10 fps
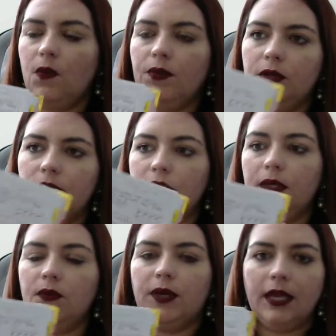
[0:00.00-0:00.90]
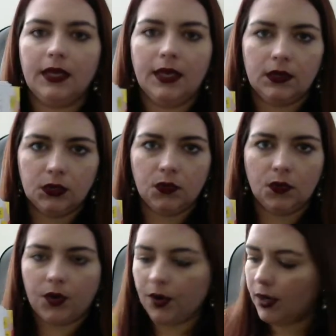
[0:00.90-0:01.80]
Usually when I get to
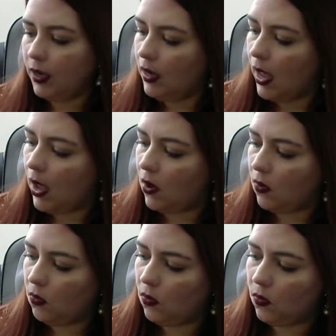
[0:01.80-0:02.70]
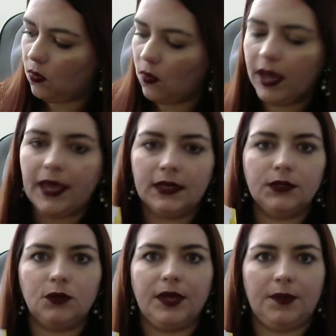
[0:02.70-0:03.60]
work, I'll go ahead and
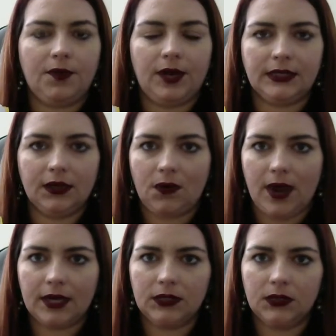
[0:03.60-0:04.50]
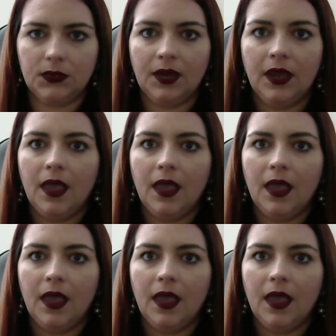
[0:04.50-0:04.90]
do my praise and gratitude.